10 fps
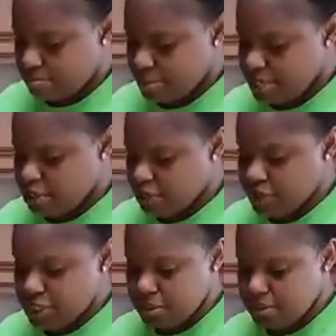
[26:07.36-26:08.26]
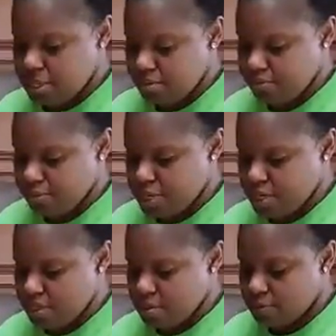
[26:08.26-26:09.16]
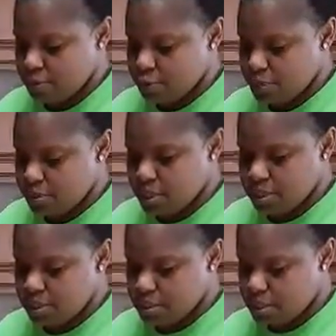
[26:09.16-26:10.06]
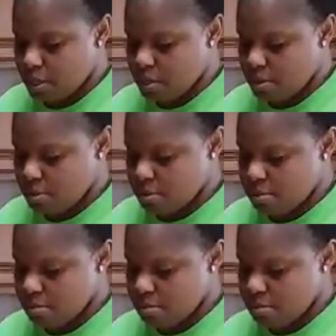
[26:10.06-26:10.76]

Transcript: Pastry, savory. Which way do you think she's gonna go?